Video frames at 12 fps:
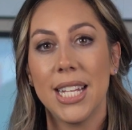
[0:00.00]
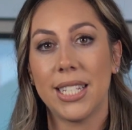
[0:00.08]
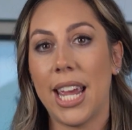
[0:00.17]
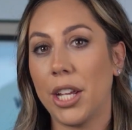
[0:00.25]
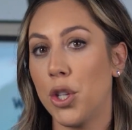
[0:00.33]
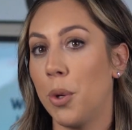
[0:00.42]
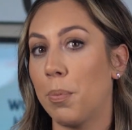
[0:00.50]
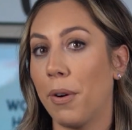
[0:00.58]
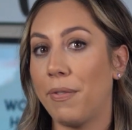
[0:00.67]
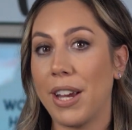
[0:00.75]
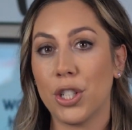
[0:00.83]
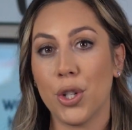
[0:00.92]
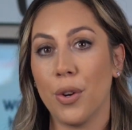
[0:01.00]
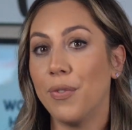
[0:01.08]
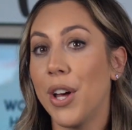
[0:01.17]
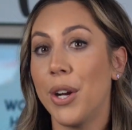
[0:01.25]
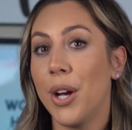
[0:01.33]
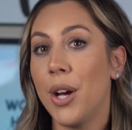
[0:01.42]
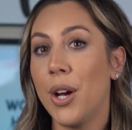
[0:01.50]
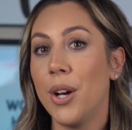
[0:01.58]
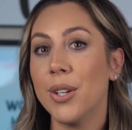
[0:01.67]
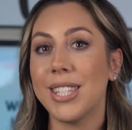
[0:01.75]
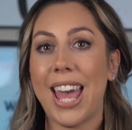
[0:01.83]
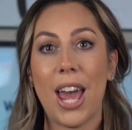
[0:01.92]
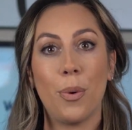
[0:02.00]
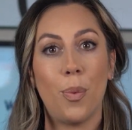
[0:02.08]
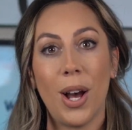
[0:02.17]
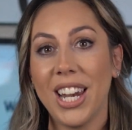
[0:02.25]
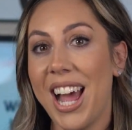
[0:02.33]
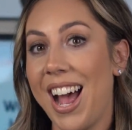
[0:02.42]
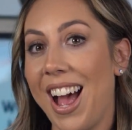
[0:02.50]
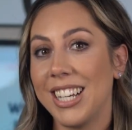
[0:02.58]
take new professional photos, and voila,